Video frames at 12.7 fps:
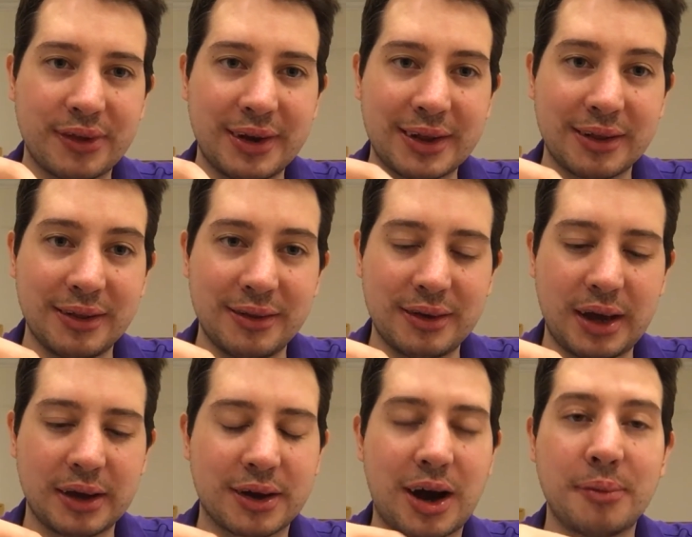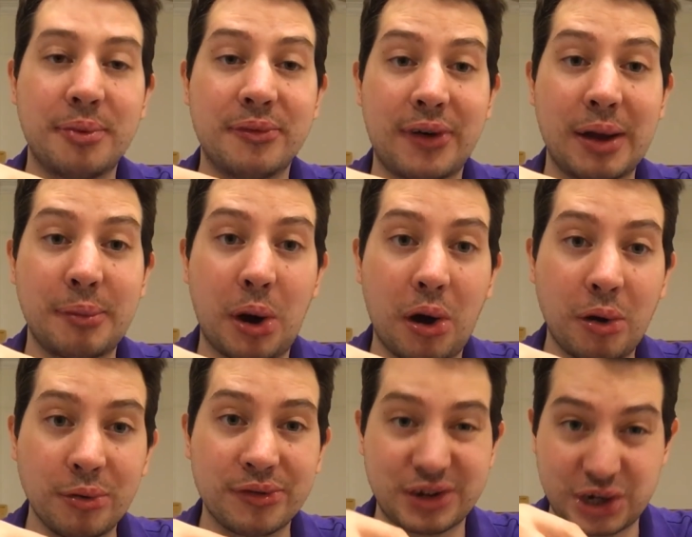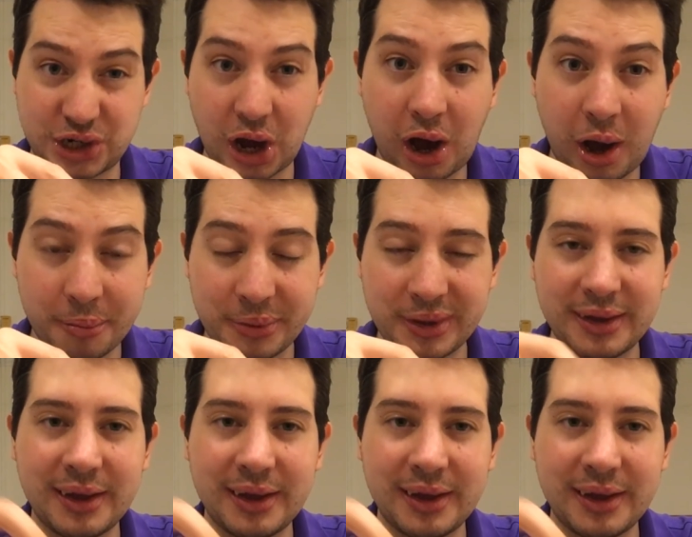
the little carbon fiber holes are sharp,